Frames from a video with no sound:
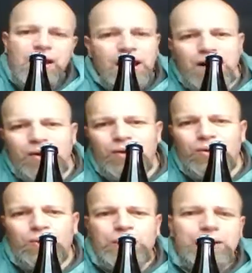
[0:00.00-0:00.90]

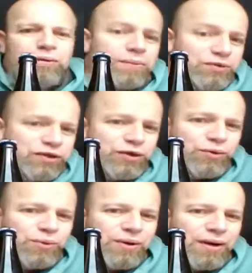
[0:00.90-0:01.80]
Hello, welcome
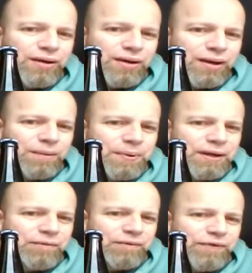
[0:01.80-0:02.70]
to another
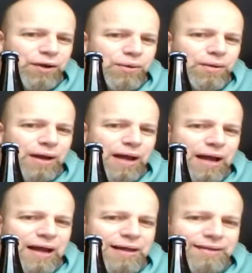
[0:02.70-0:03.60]
beer review.
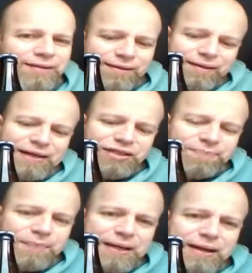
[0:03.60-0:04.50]
And this
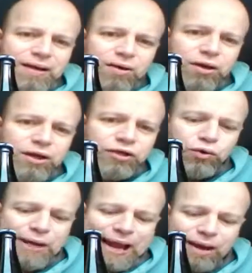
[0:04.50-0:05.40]
beer I'm going to
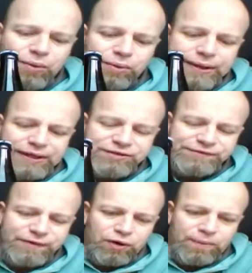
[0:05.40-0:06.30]
do now is
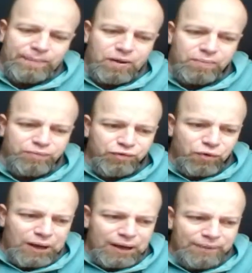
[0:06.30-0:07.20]
from a
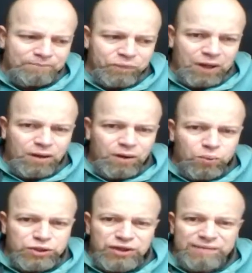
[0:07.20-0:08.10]
brewer
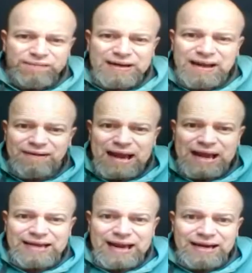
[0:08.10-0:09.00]
which I've never
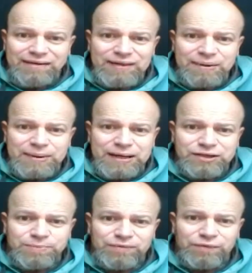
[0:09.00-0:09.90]
had any of their
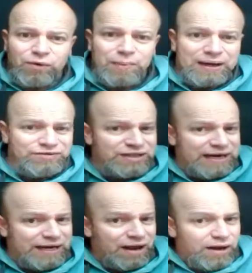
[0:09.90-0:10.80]
beers before, but I've
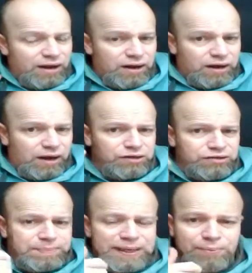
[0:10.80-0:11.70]
seen
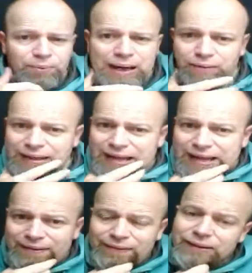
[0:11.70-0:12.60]
loads of people out
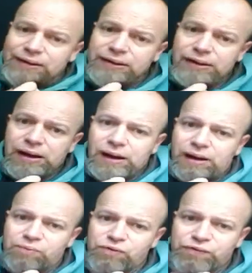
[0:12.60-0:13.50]
there
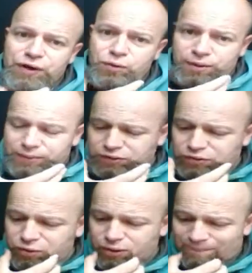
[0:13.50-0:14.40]
review them and
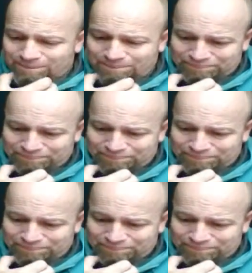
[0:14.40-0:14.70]
do them.